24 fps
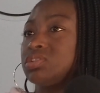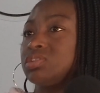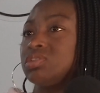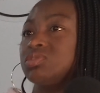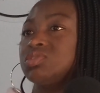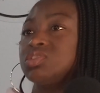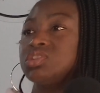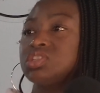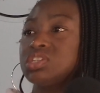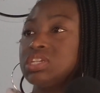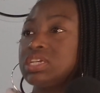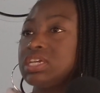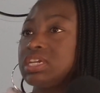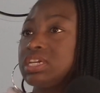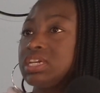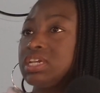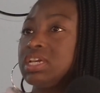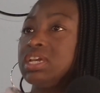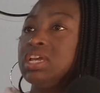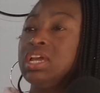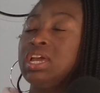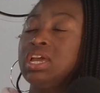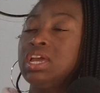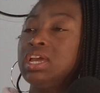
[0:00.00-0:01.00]
So
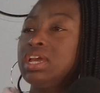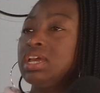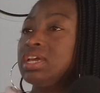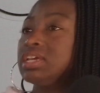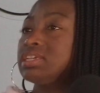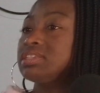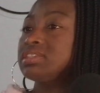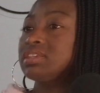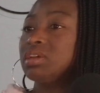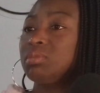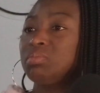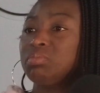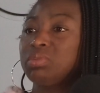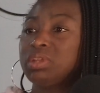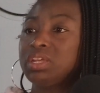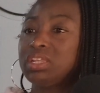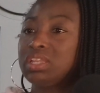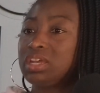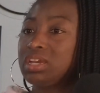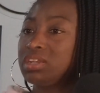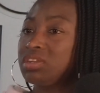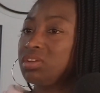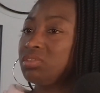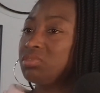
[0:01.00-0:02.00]
she is
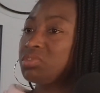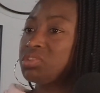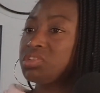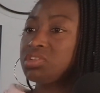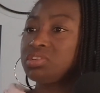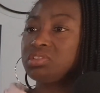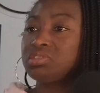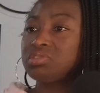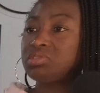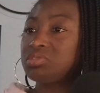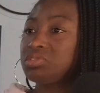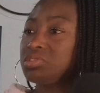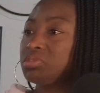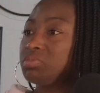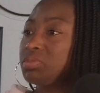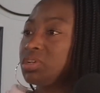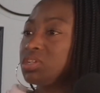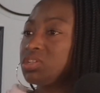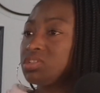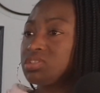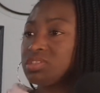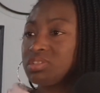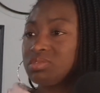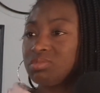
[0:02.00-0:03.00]
completely, she don't do too
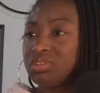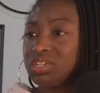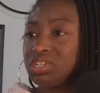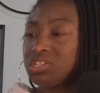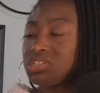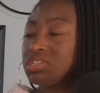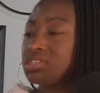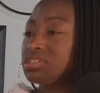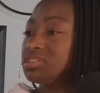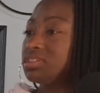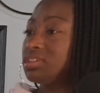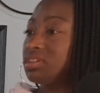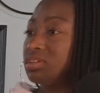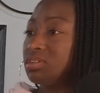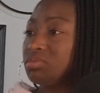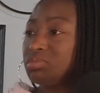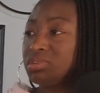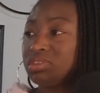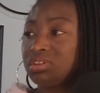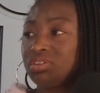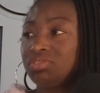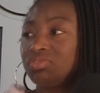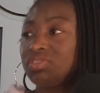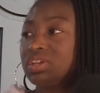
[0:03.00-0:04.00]
much of sweet. She's good
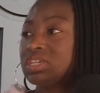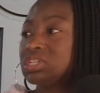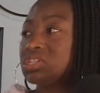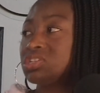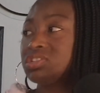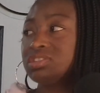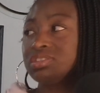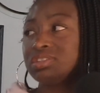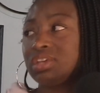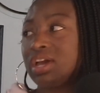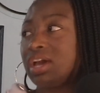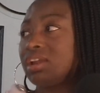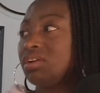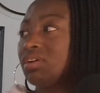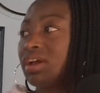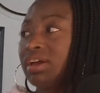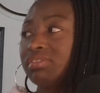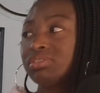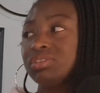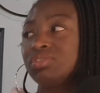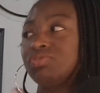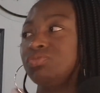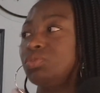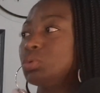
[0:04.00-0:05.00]
with her I don't
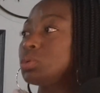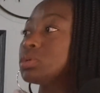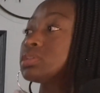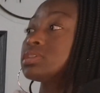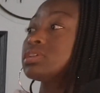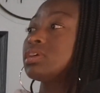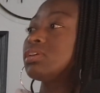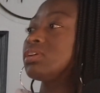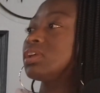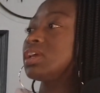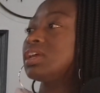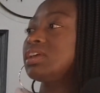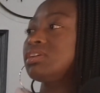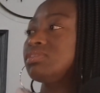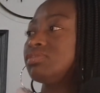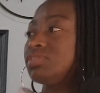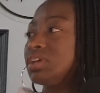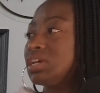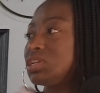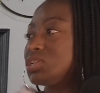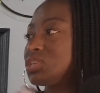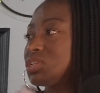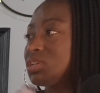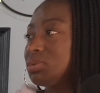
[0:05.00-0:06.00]
have to force her to eat
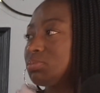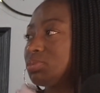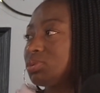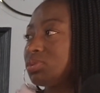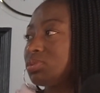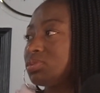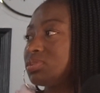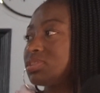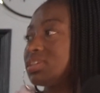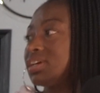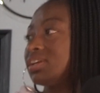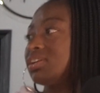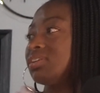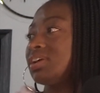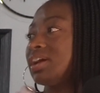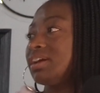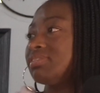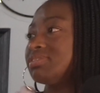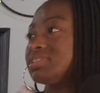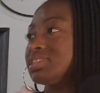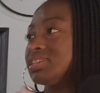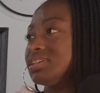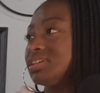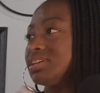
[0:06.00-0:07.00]
vegetables. I don't
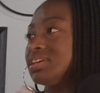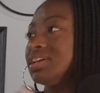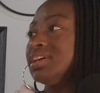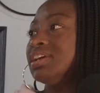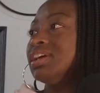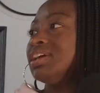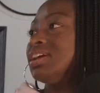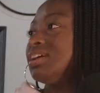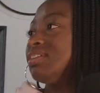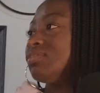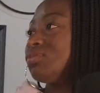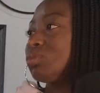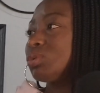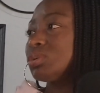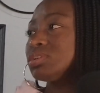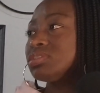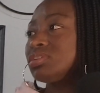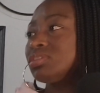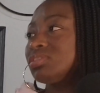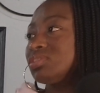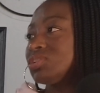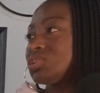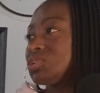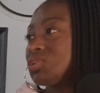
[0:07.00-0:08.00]
have to
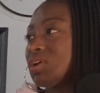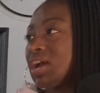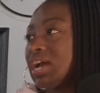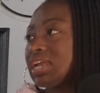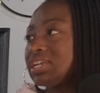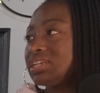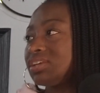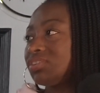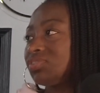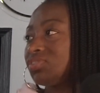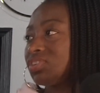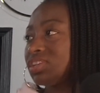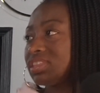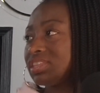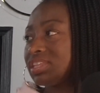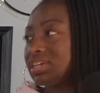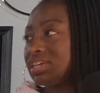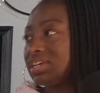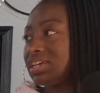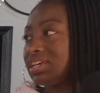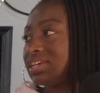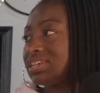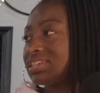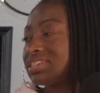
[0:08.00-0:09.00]
force her to try different
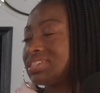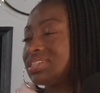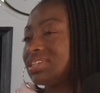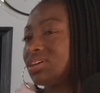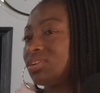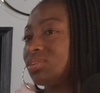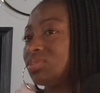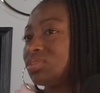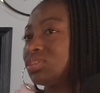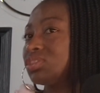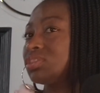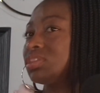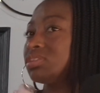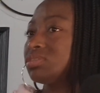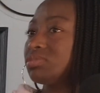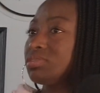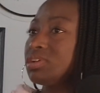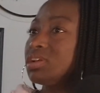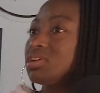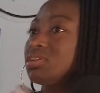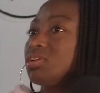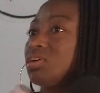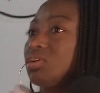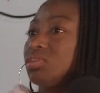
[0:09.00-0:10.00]
things. So the
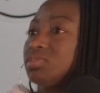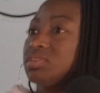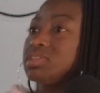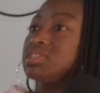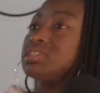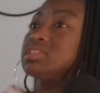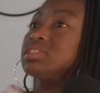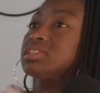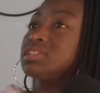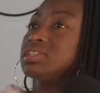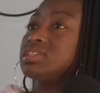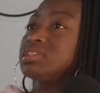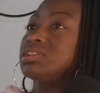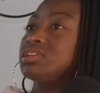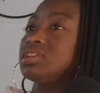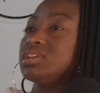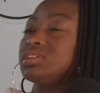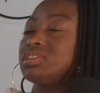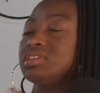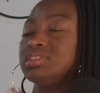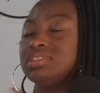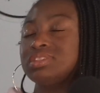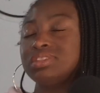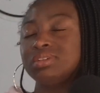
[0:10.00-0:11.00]
3-year-old is,
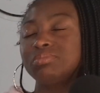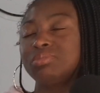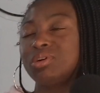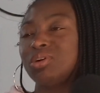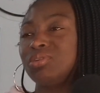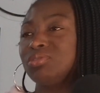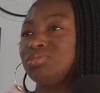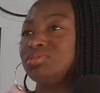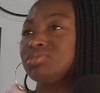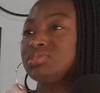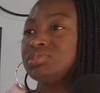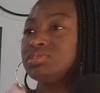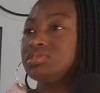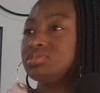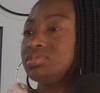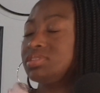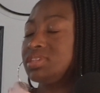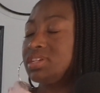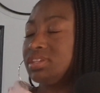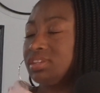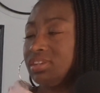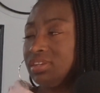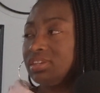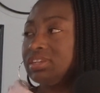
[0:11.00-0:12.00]
there's them older two
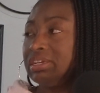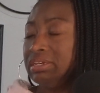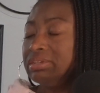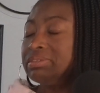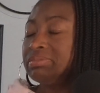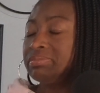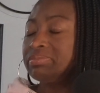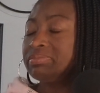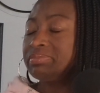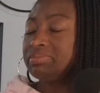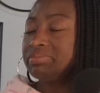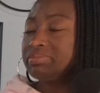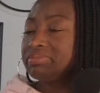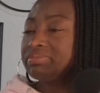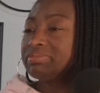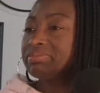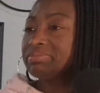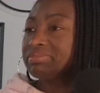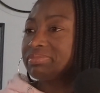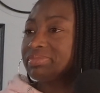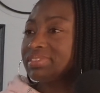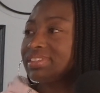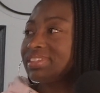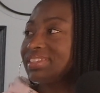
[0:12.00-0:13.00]

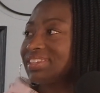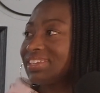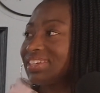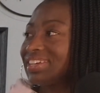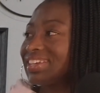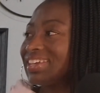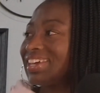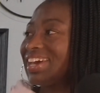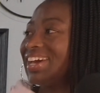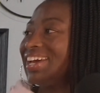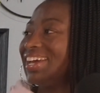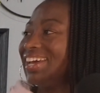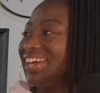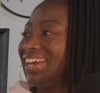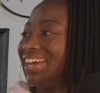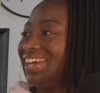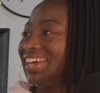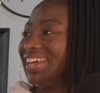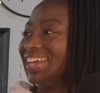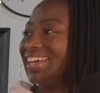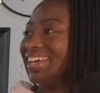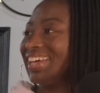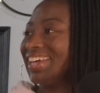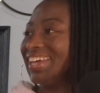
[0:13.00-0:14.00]
that's like, come on.
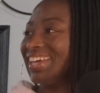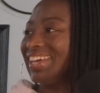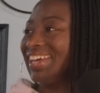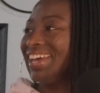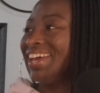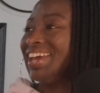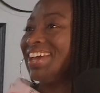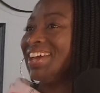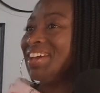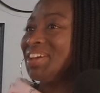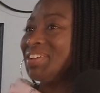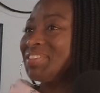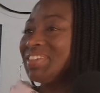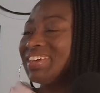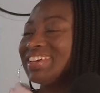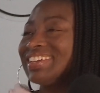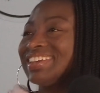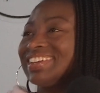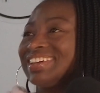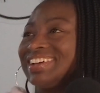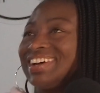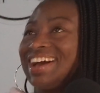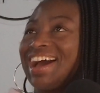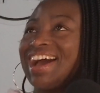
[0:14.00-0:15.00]

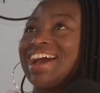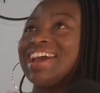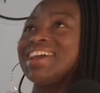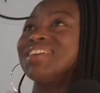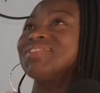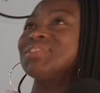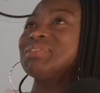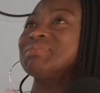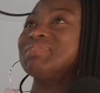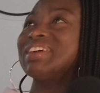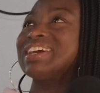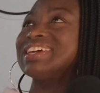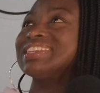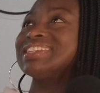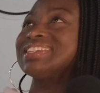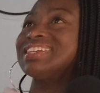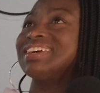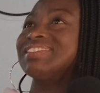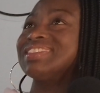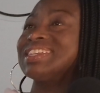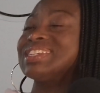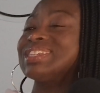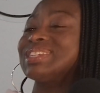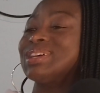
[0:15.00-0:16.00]
I even made
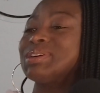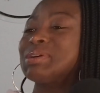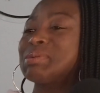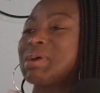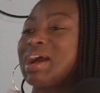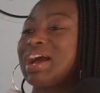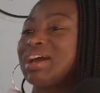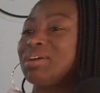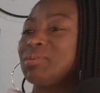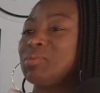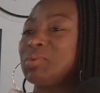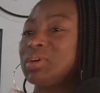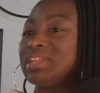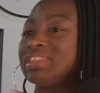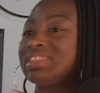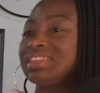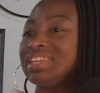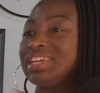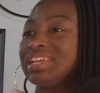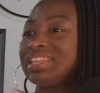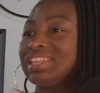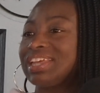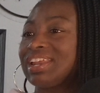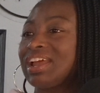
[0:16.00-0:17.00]
something. So one
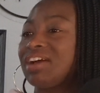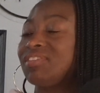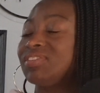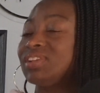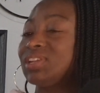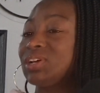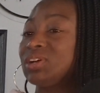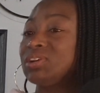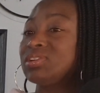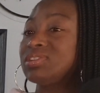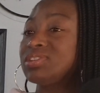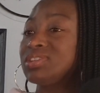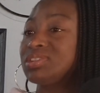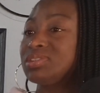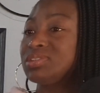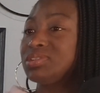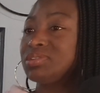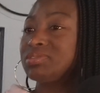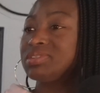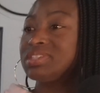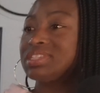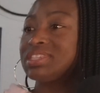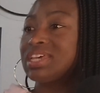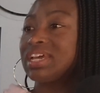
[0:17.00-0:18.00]
thing that I've learned to
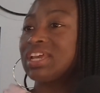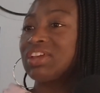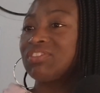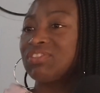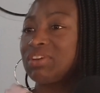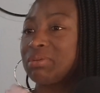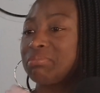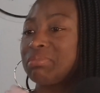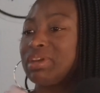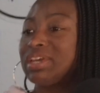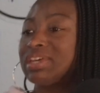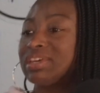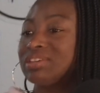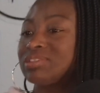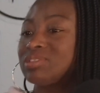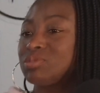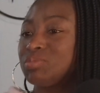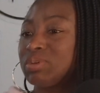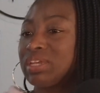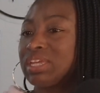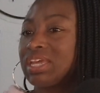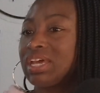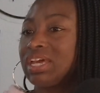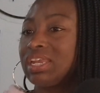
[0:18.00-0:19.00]
do is, like, if I'm making
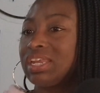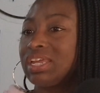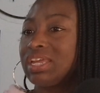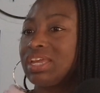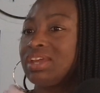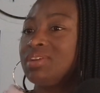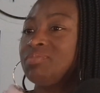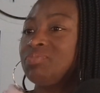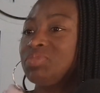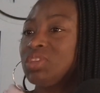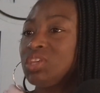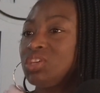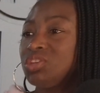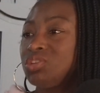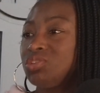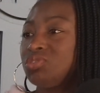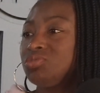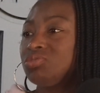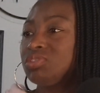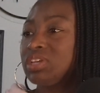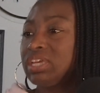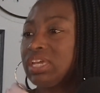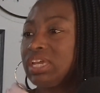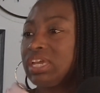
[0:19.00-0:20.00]
spaghetti,
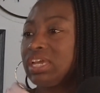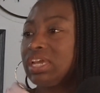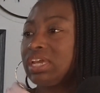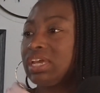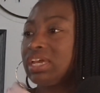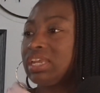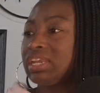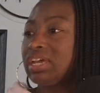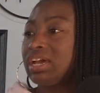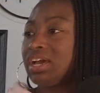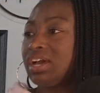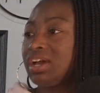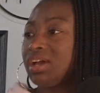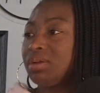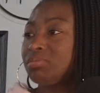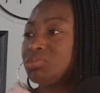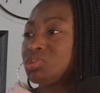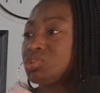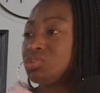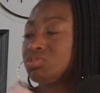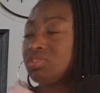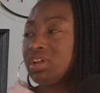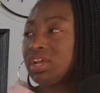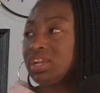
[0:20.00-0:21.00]
you can
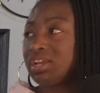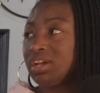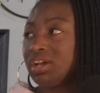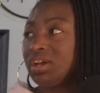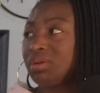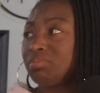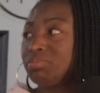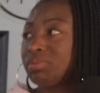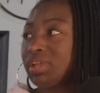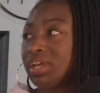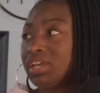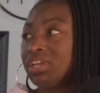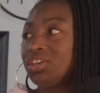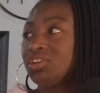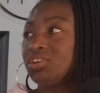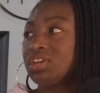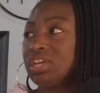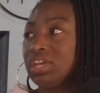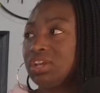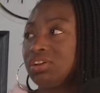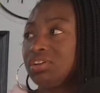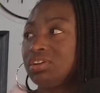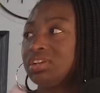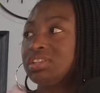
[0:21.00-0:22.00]
shred up like your
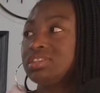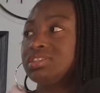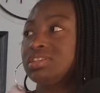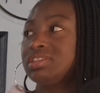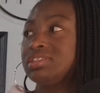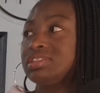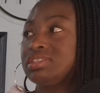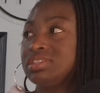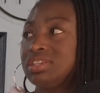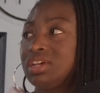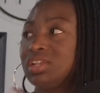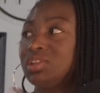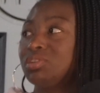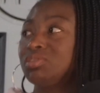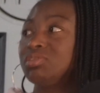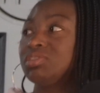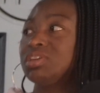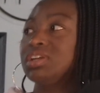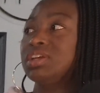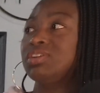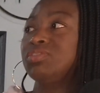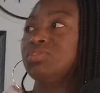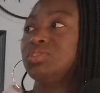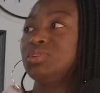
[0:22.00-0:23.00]
carrots and
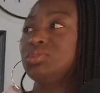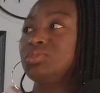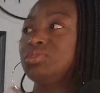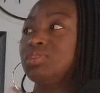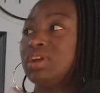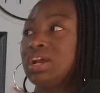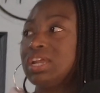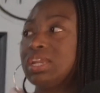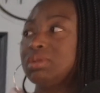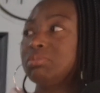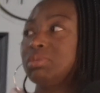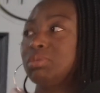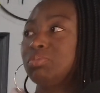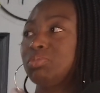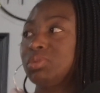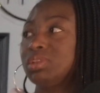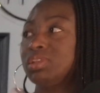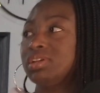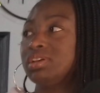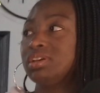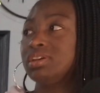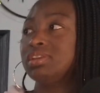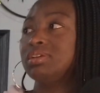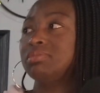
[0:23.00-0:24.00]
celery. If you grind them up
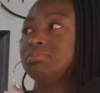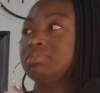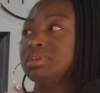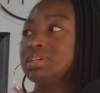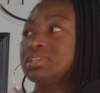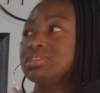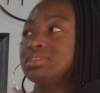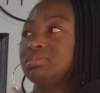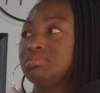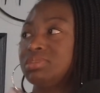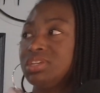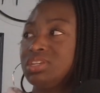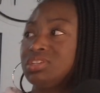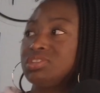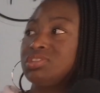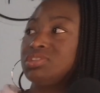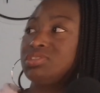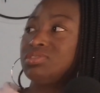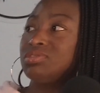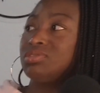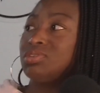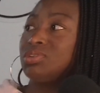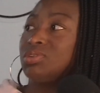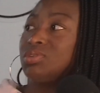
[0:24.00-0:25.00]
really good and mix them
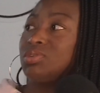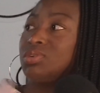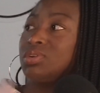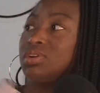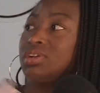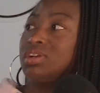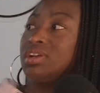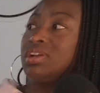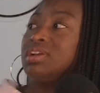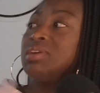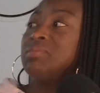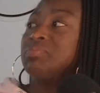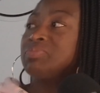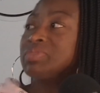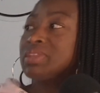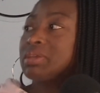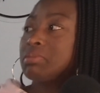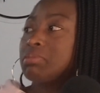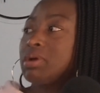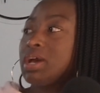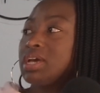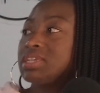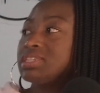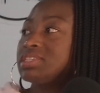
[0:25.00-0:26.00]
into your
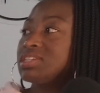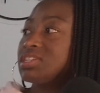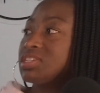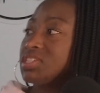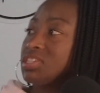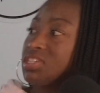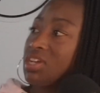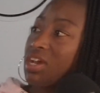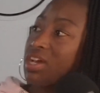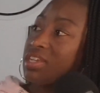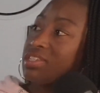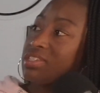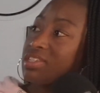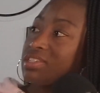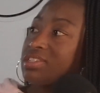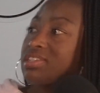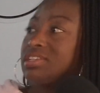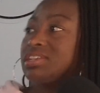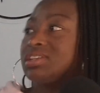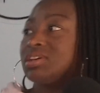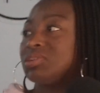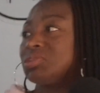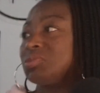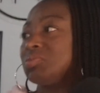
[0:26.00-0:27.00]
pasta sauce,
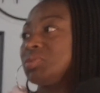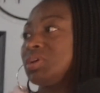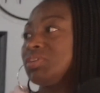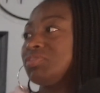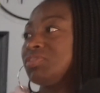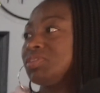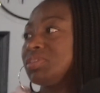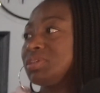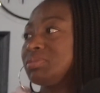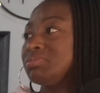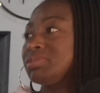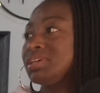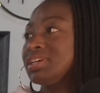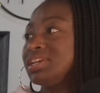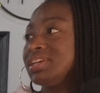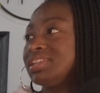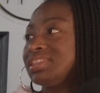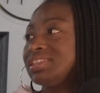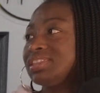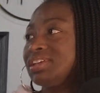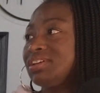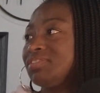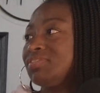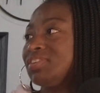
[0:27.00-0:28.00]
it's another way for them to
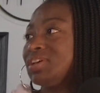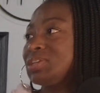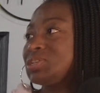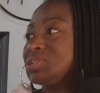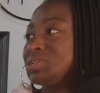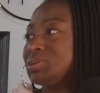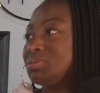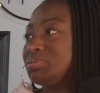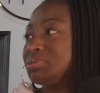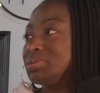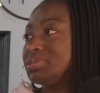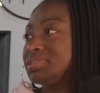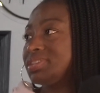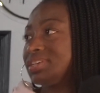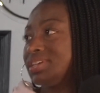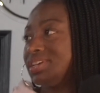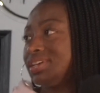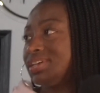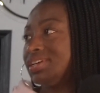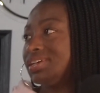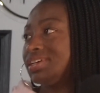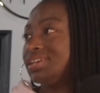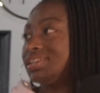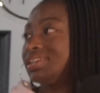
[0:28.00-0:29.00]
get their vegetables
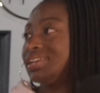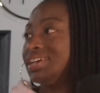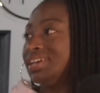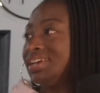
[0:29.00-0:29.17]
in.